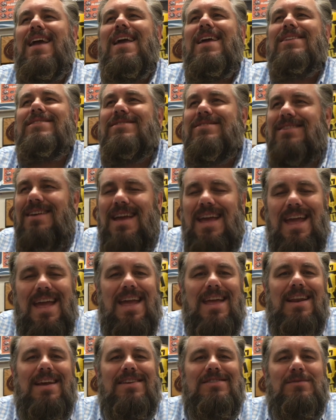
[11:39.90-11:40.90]
it's
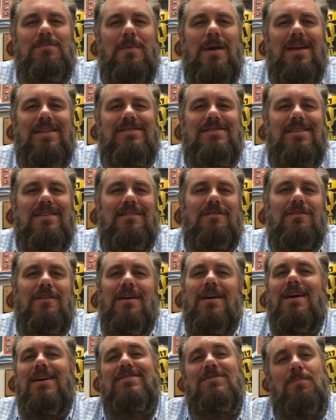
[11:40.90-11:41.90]
inexpensive,
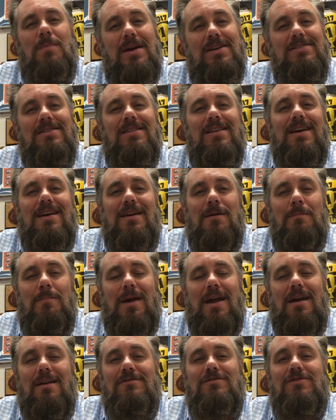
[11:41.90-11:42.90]
especially
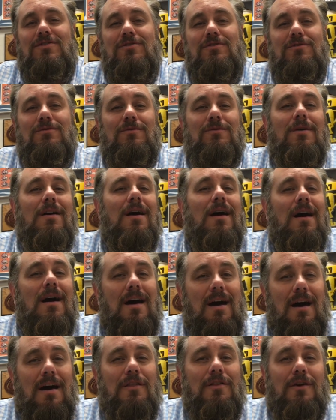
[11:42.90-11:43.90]
compared to
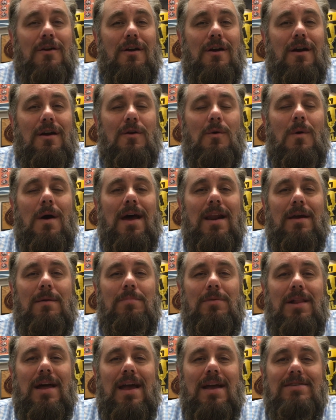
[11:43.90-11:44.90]
other aquatic
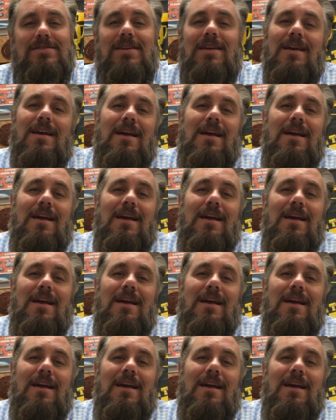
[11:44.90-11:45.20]
plants.